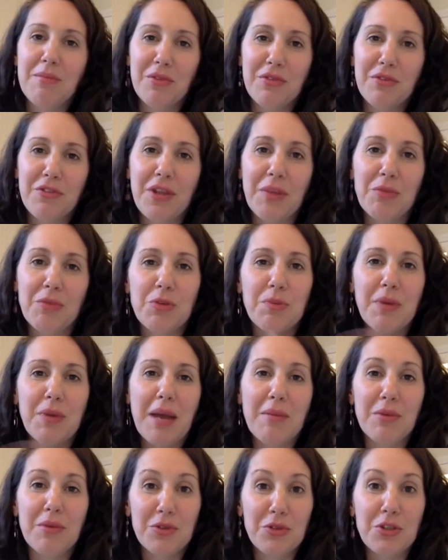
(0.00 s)
for them to be
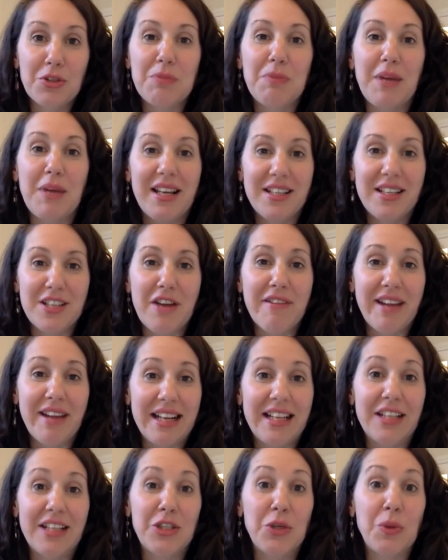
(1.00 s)
able to speak
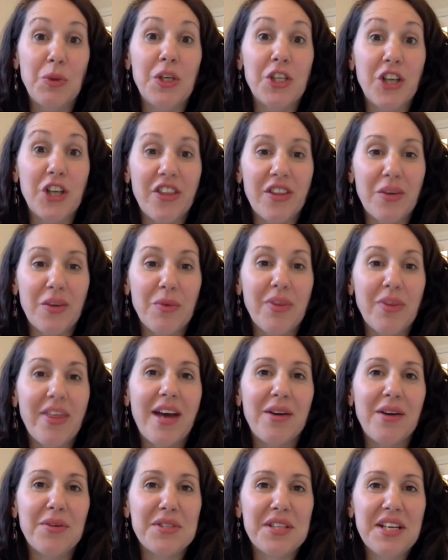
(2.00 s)
directly to each other
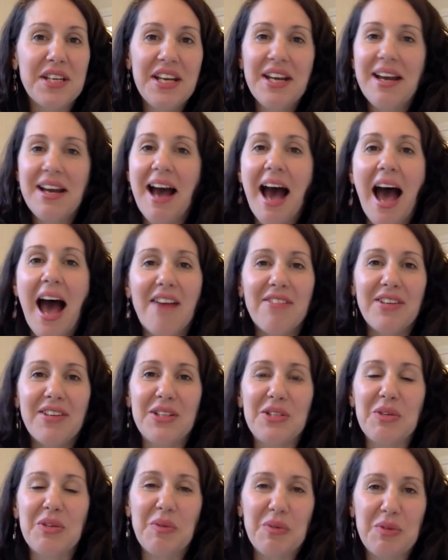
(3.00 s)
without having
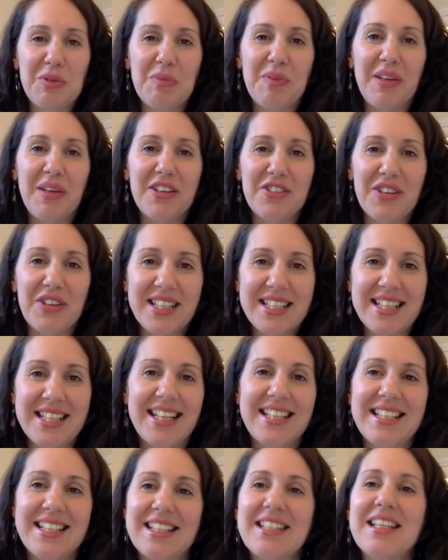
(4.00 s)
to be
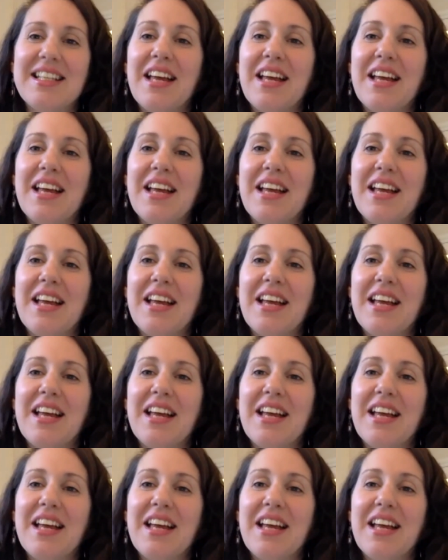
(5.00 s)
translated.